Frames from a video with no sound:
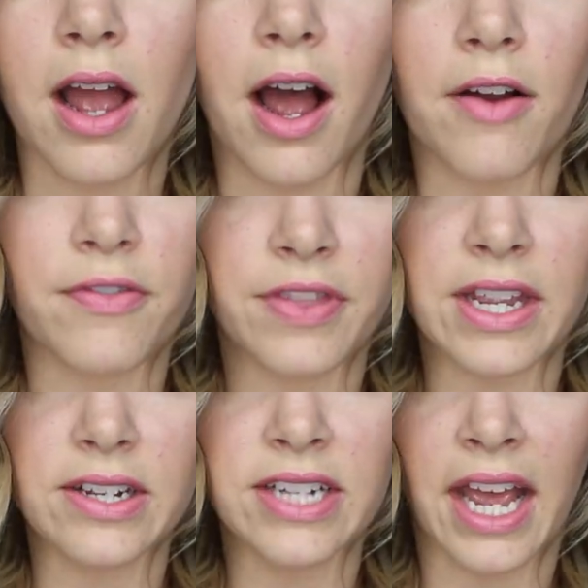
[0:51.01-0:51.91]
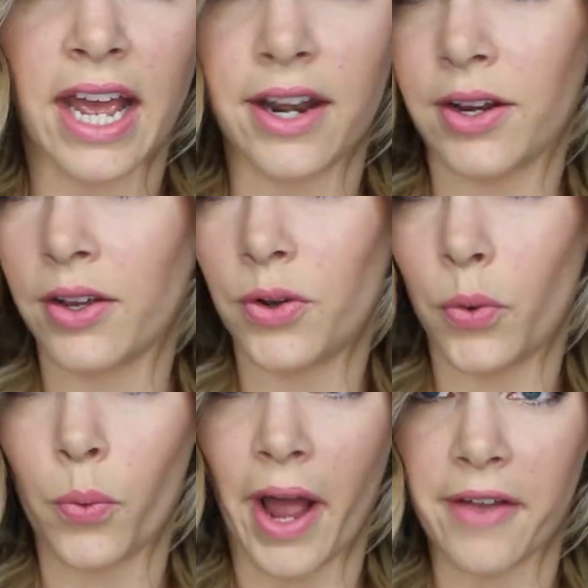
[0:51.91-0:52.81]
of the ten
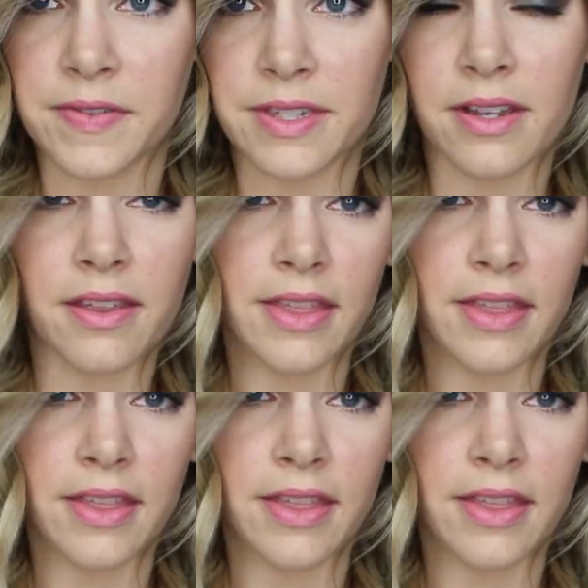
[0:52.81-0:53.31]
wefts